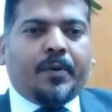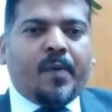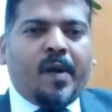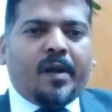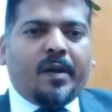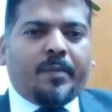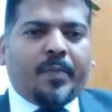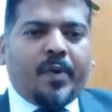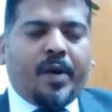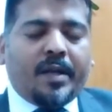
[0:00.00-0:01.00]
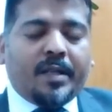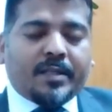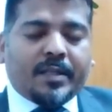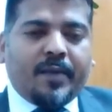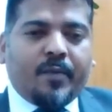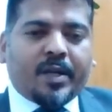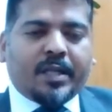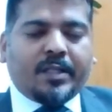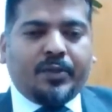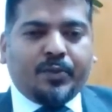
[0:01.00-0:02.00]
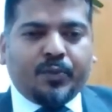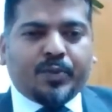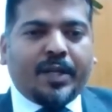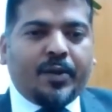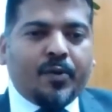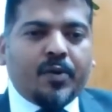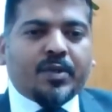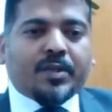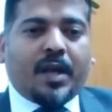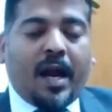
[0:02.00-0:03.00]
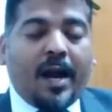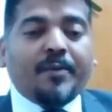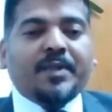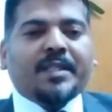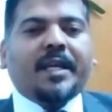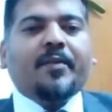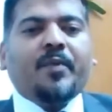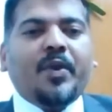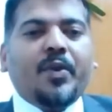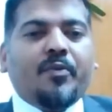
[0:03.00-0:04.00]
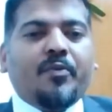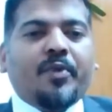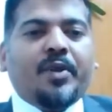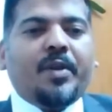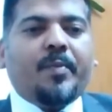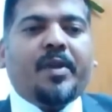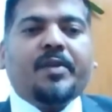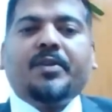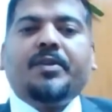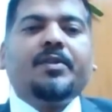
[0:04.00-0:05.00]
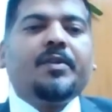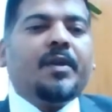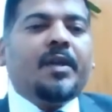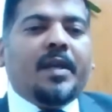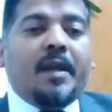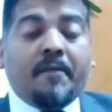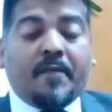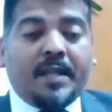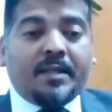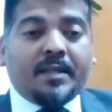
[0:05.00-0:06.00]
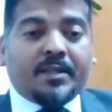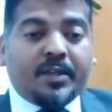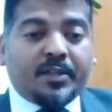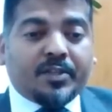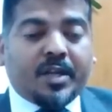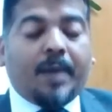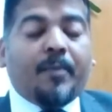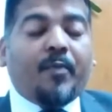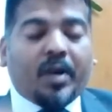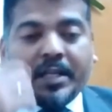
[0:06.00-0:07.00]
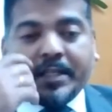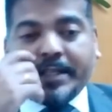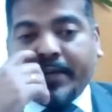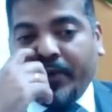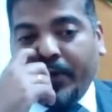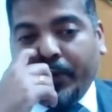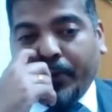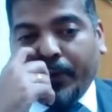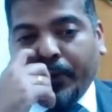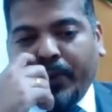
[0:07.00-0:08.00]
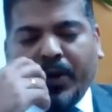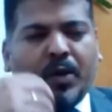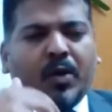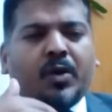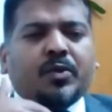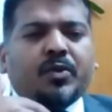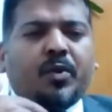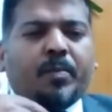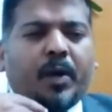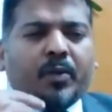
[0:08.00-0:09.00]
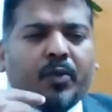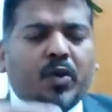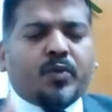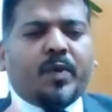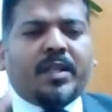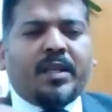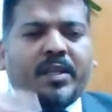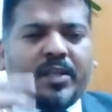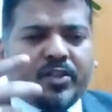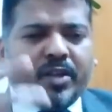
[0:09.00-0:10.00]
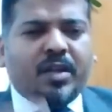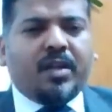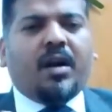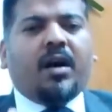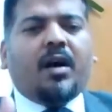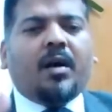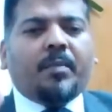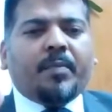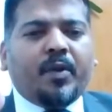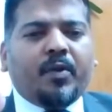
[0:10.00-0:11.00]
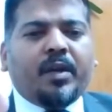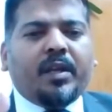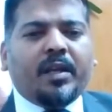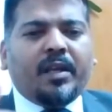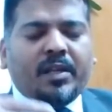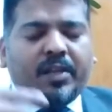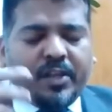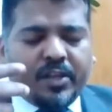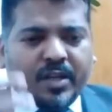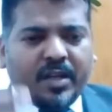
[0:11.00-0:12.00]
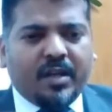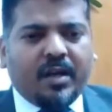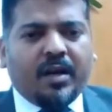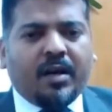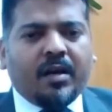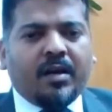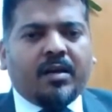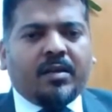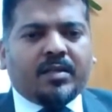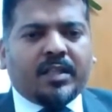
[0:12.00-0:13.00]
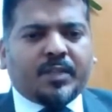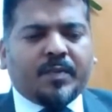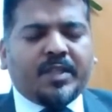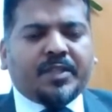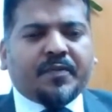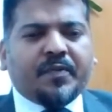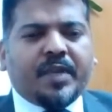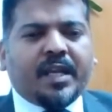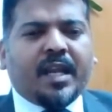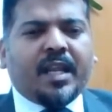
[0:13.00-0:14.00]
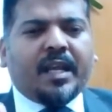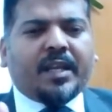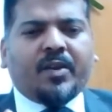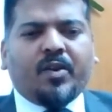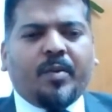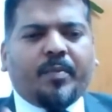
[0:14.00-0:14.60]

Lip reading: to understand what are the do's and don'ts. How is that we need to treat the patients? If there is a surge come, what is that we need to do? So those were the initial, in a initial 6 months. If you recollect, in